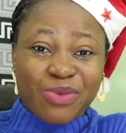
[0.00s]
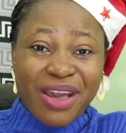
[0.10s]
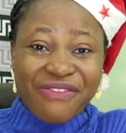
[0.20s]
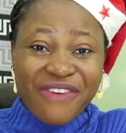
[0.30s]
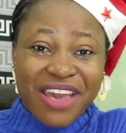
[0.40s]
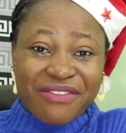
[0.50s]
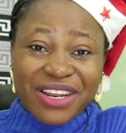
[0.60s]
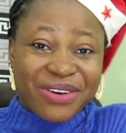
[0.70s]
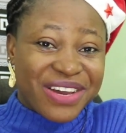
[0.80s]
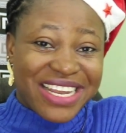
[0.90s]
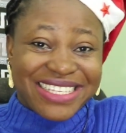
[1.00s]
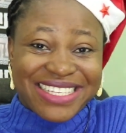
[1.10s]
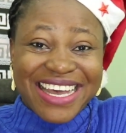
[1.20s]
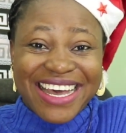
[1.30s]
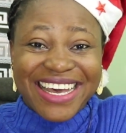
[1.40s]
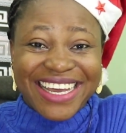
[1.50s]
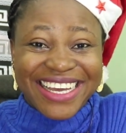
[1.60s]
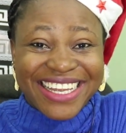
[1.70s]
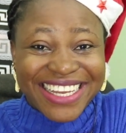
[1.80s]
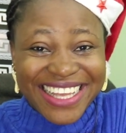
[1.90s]
we are 5. I don't
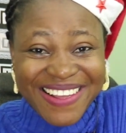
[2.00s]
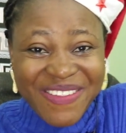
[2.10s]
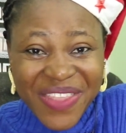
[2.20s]
understand.